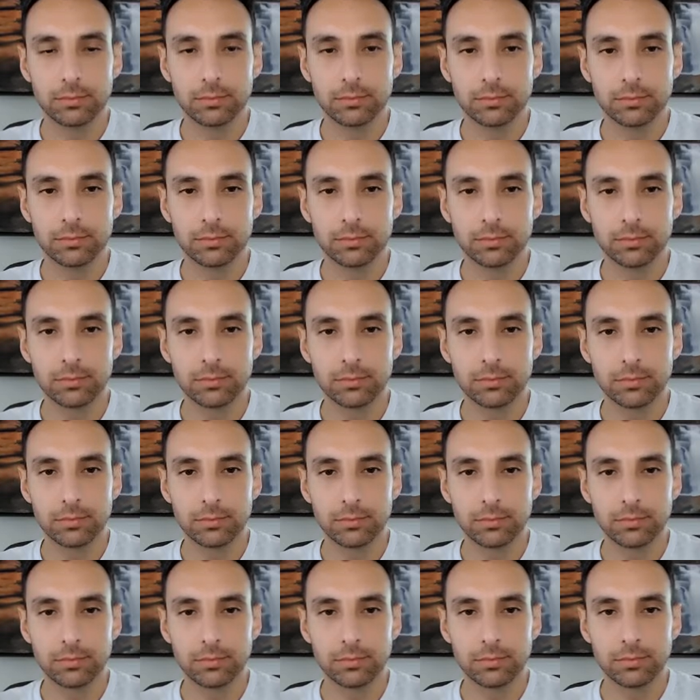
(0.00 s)

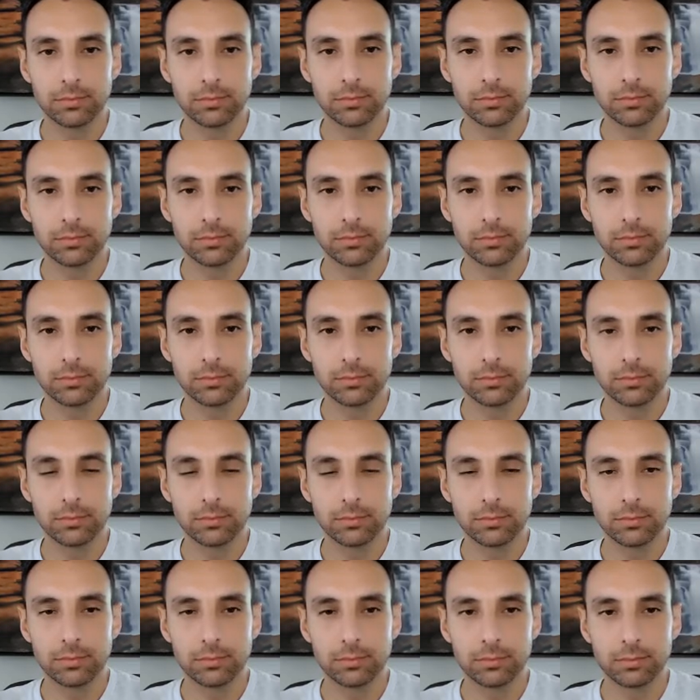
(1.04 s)

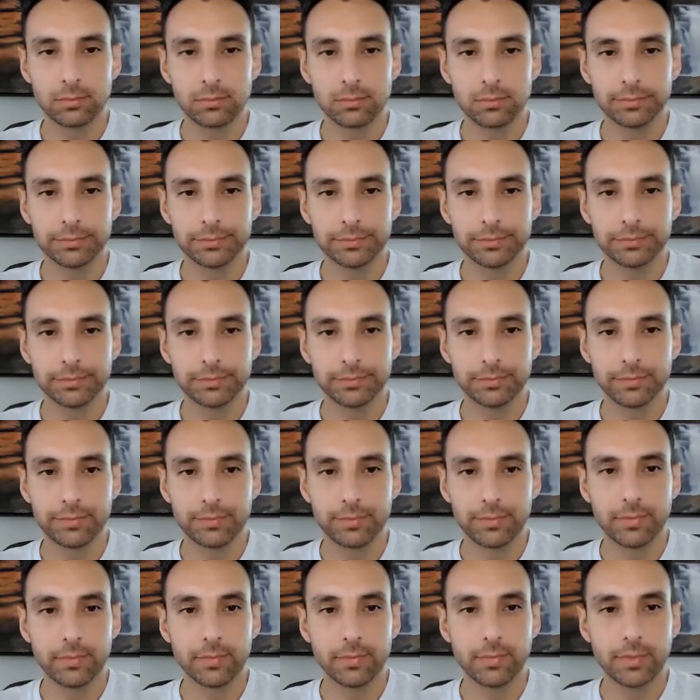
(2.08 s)

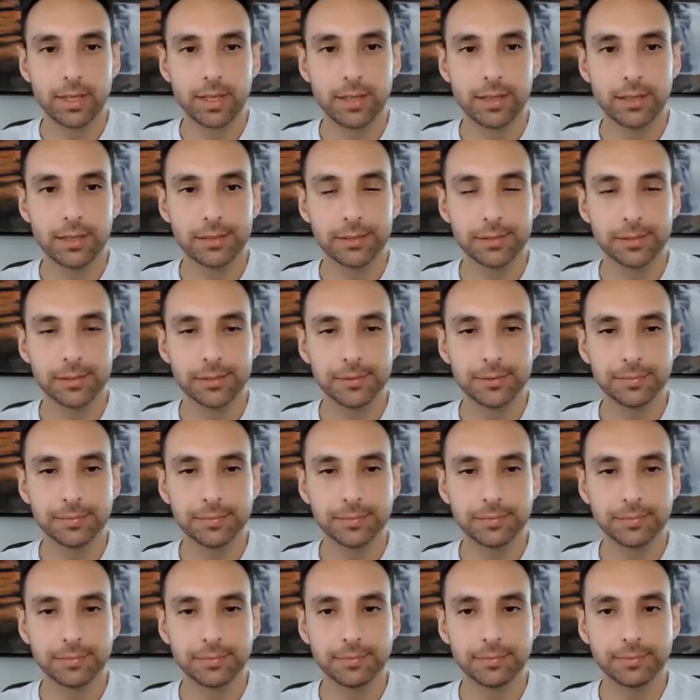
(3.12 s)

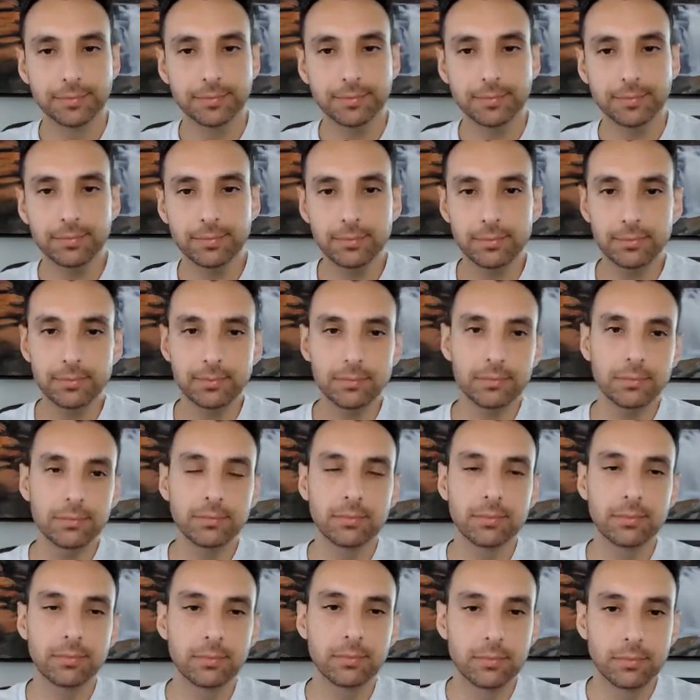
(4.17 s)

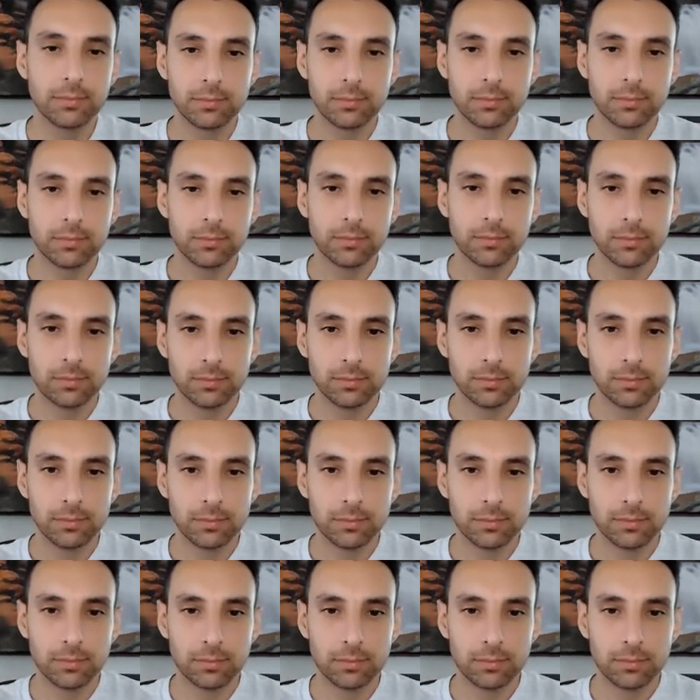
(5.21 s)

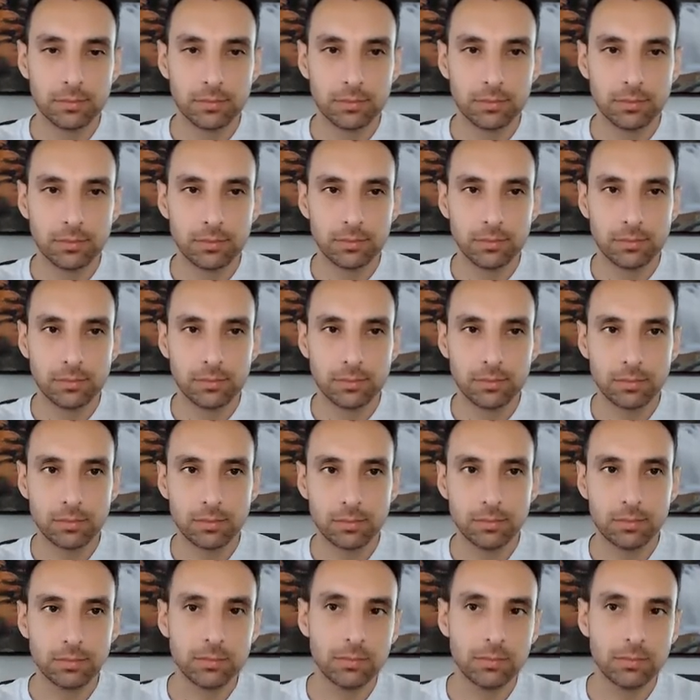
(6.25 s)
This person isn't speaking.